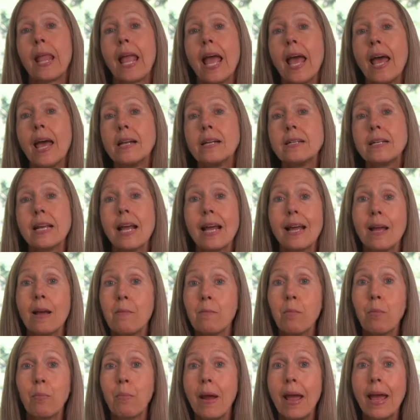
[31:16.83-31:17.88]
and
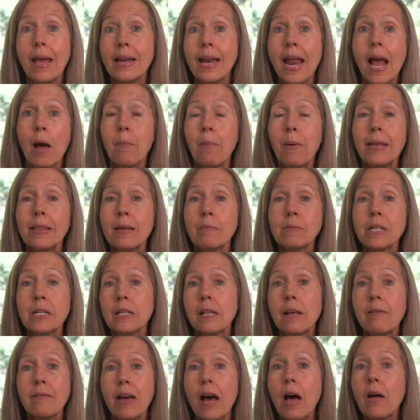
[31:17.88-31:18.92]
helping them to
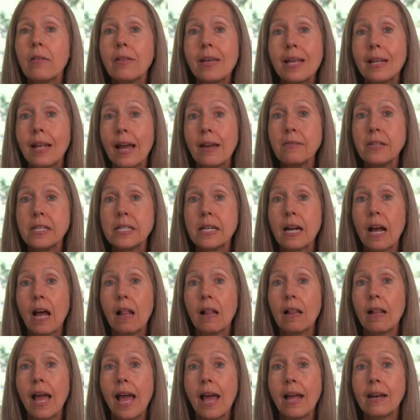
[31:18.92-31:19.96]
live a healthy
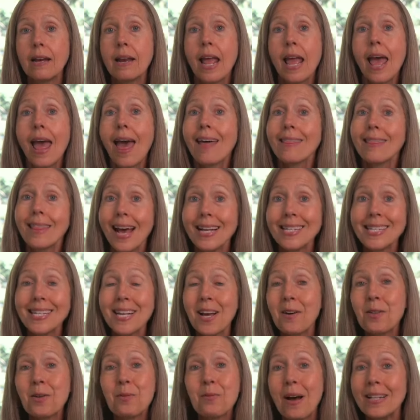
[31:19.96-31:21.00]
lifestyle. And that's
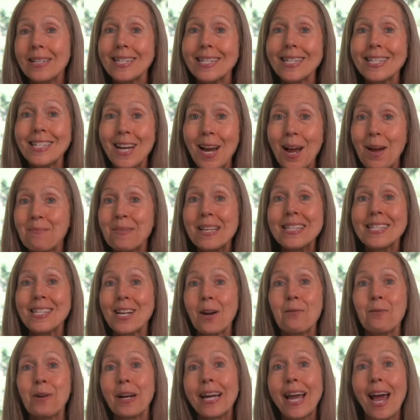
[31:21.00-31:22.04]
how the wellness champions
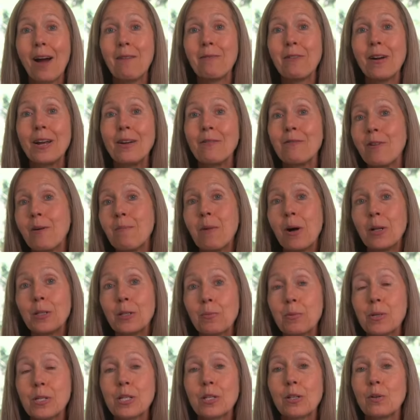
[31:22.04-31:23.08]
are recovering from
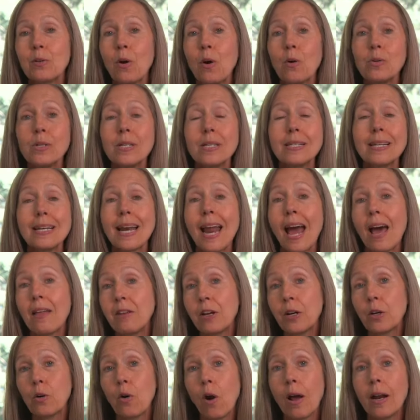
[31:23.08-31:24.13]
multiple sclerosis and
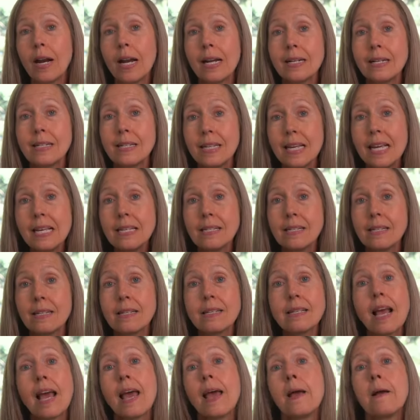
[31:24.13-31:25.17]
other chronic
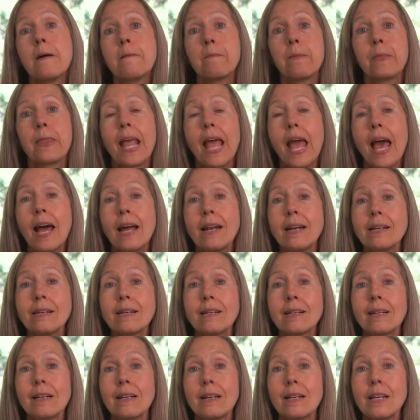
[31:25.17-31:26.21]
diseases. And
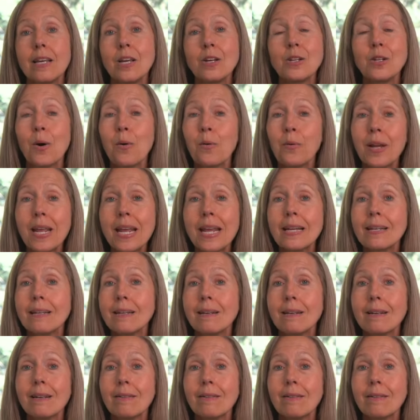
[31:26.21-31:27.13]
you don't need